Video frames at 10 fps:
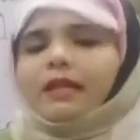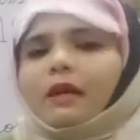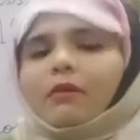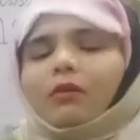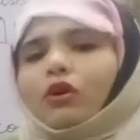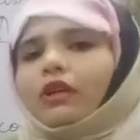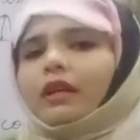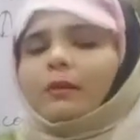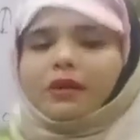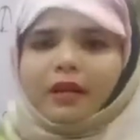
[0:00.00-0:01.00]
some more
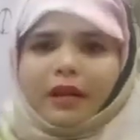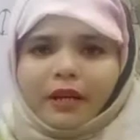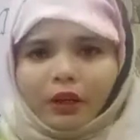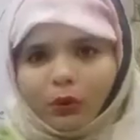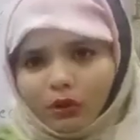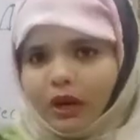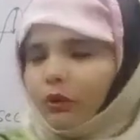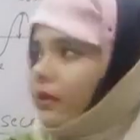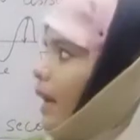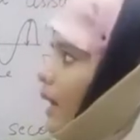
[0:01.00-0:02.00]
terms related to
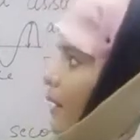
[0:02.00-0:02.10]
sound, that